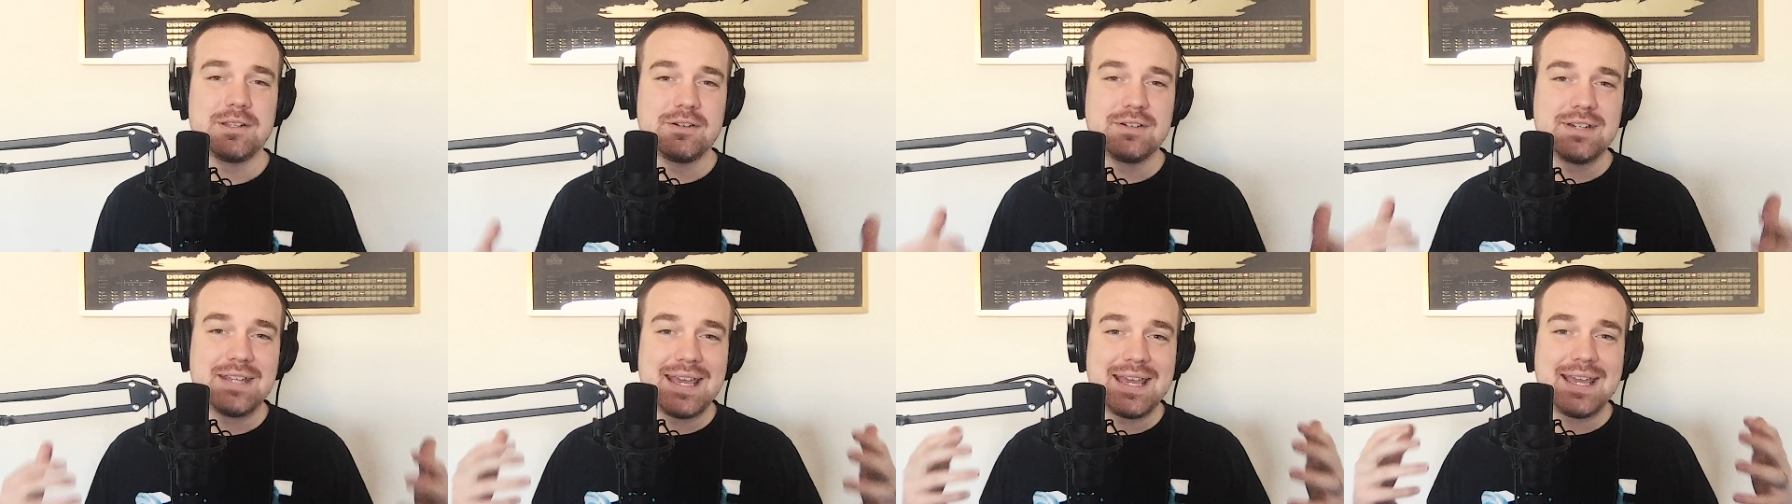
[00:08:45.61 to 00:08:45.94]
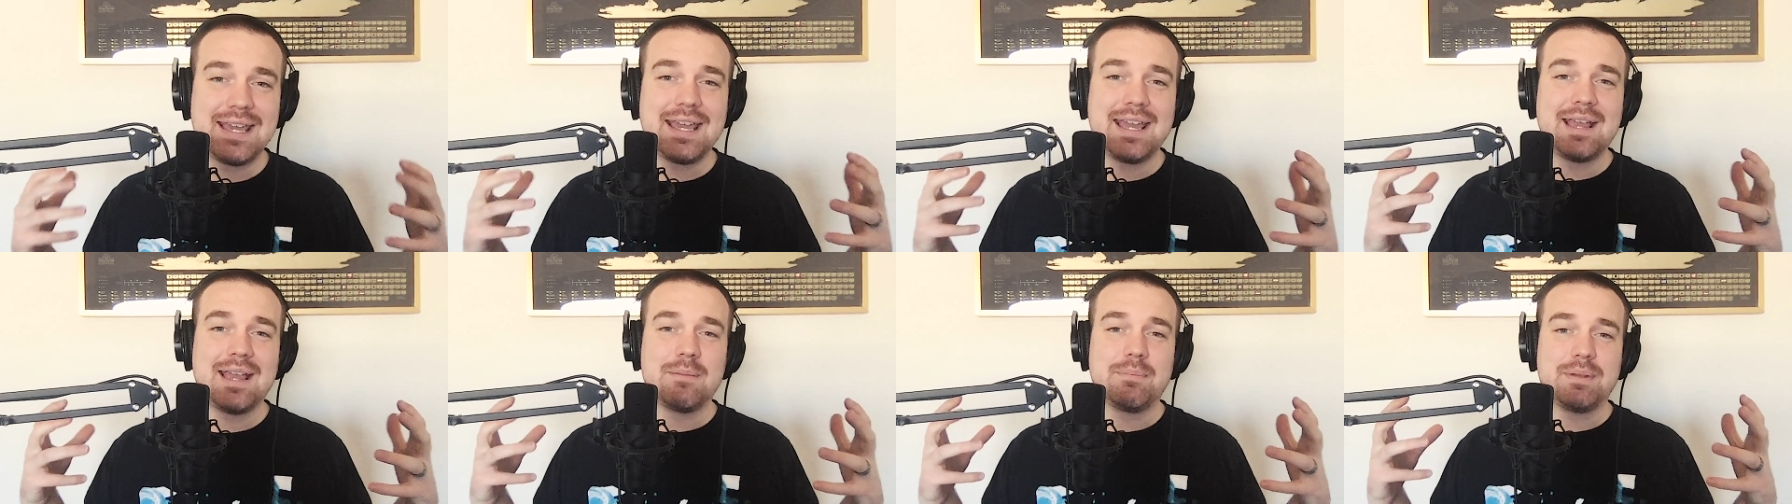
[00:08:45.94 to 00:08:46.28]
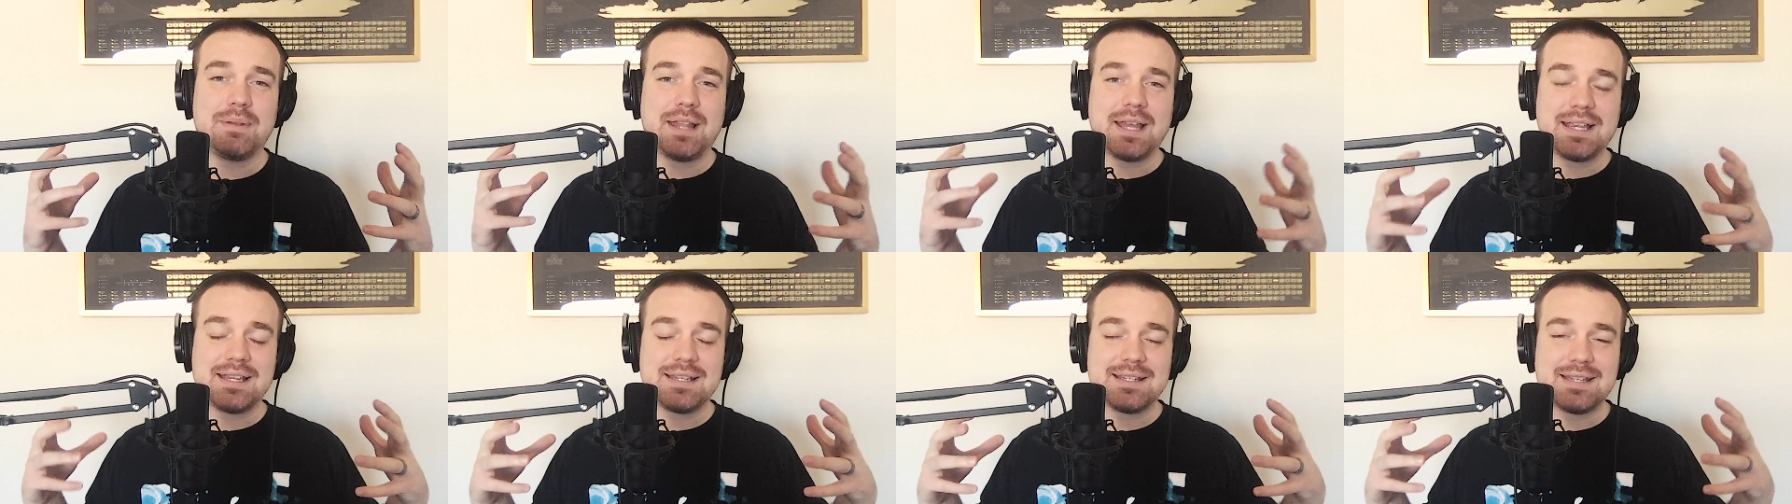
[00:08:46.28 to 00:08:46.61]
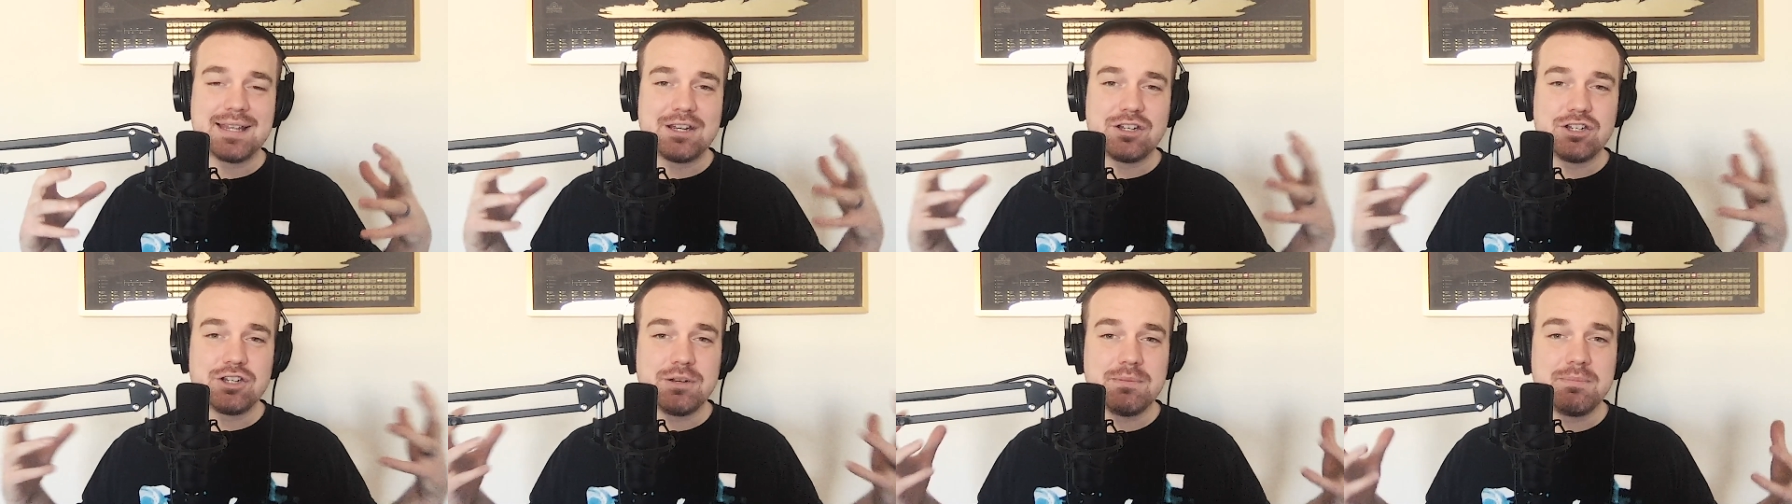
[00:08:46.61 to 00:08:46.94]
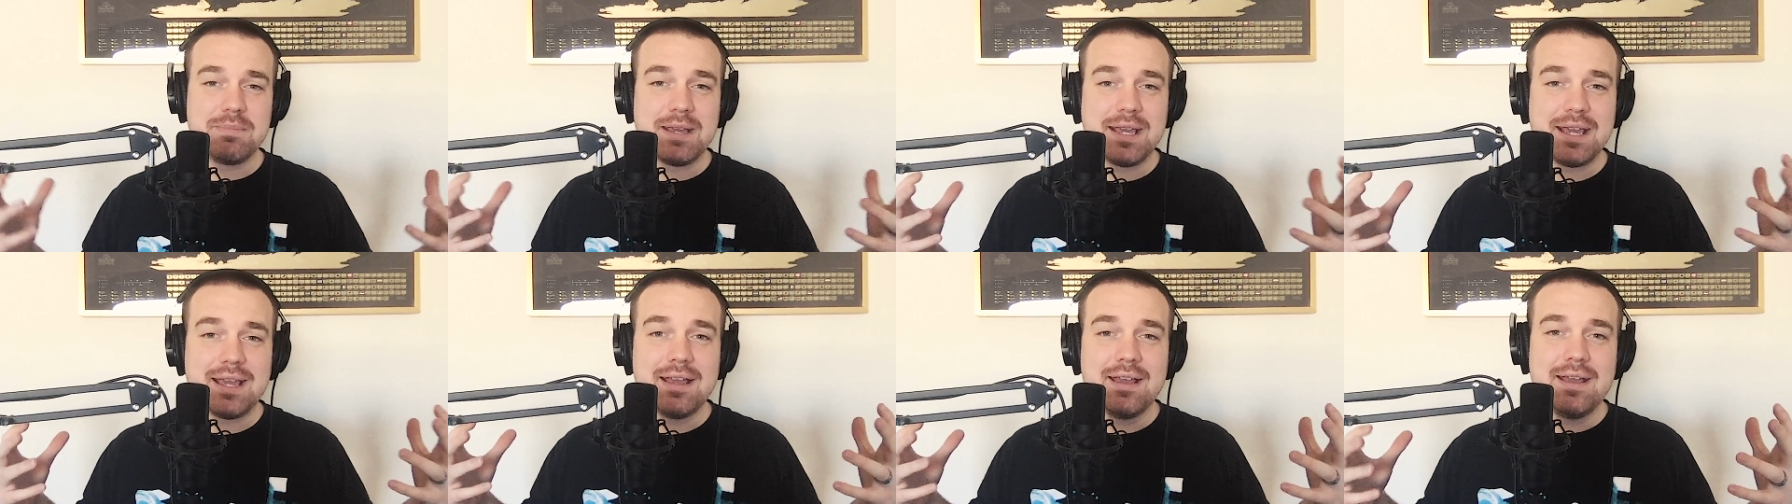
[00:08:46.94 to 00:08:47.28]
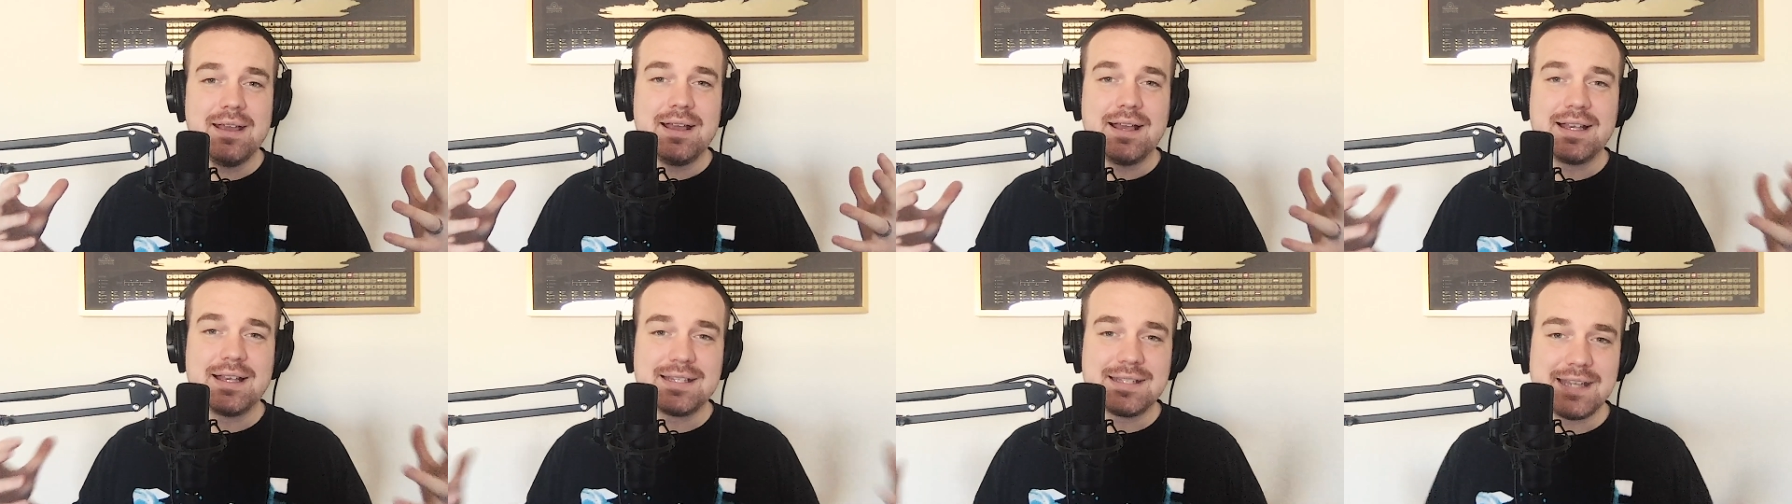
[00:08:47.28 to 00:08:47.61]
They're taking a place that should be
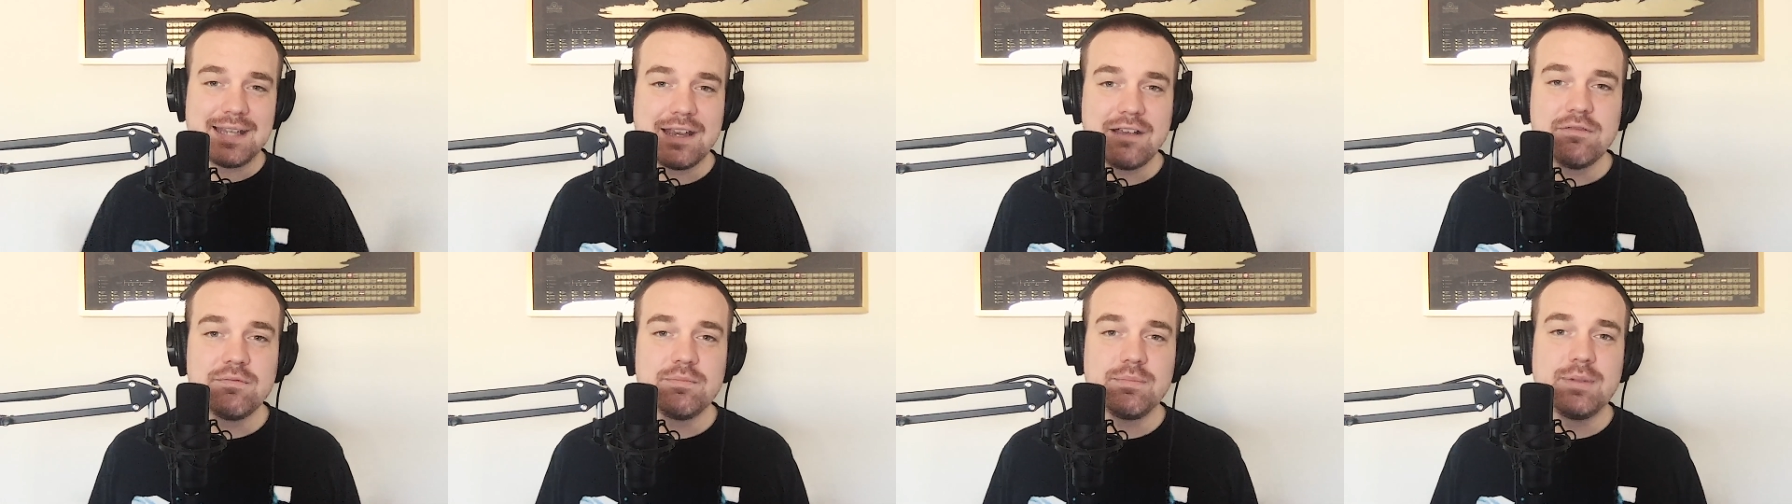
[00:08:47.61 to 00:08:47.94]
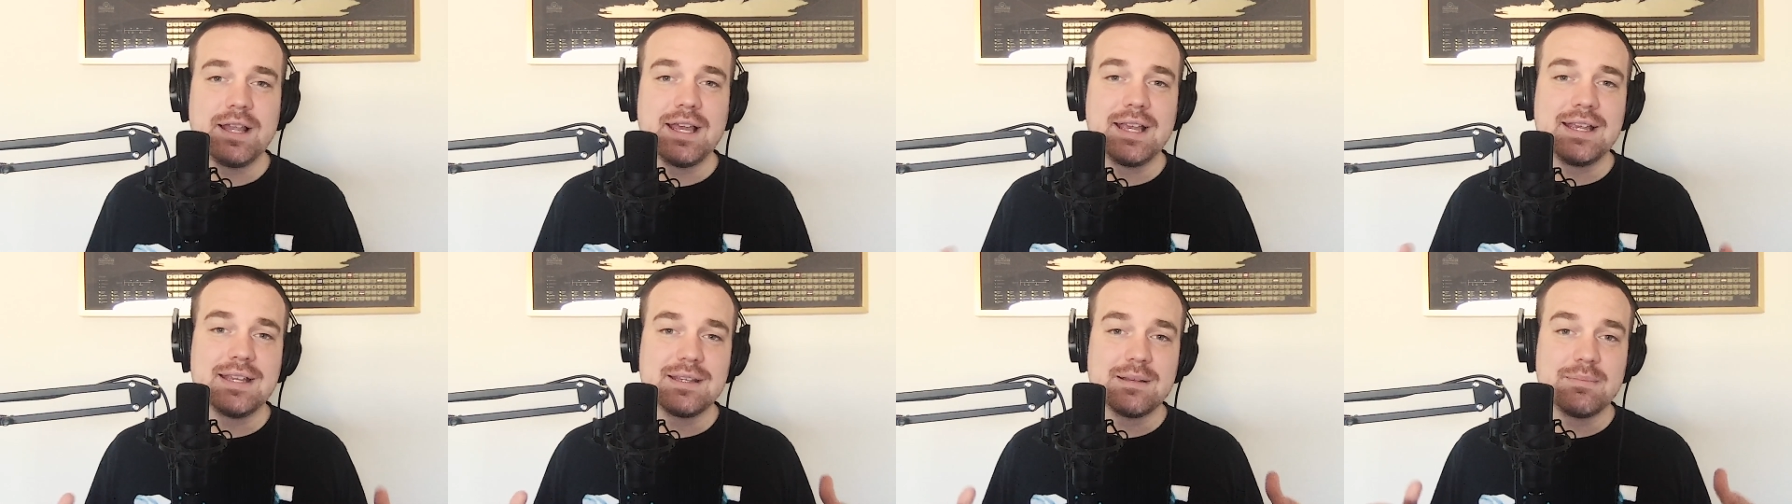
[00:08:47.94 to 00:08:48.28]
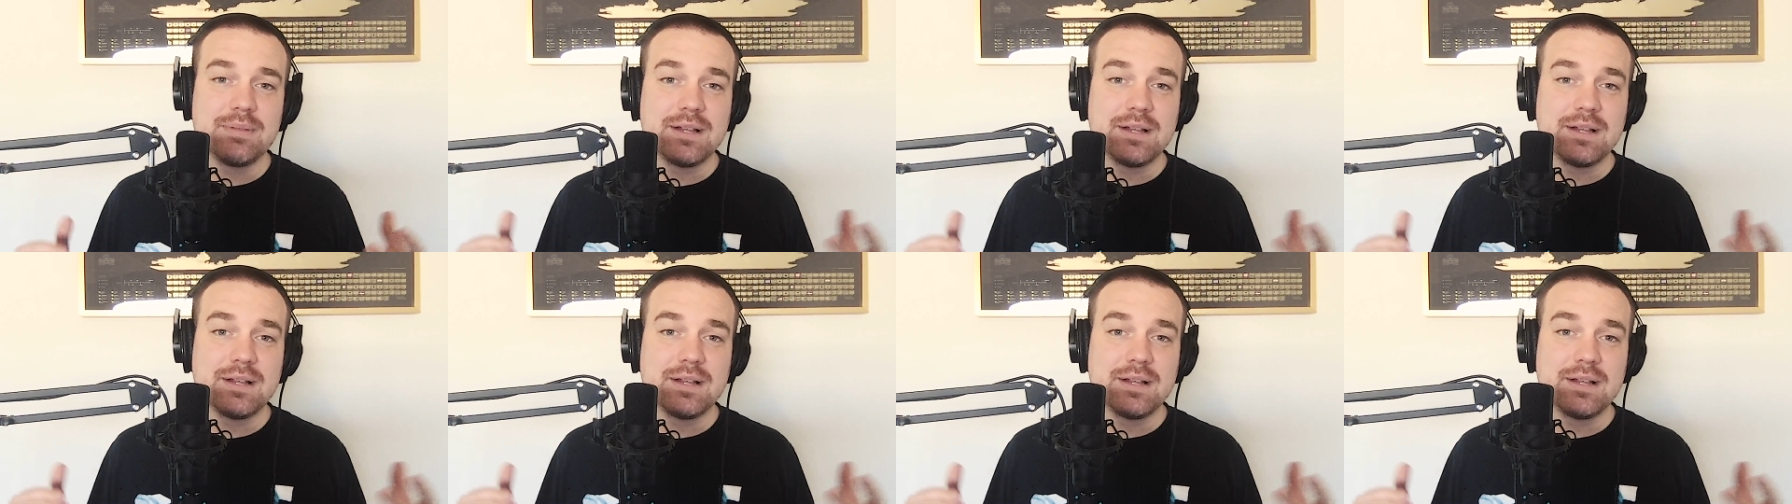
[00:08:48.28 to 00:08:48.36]
a safe place,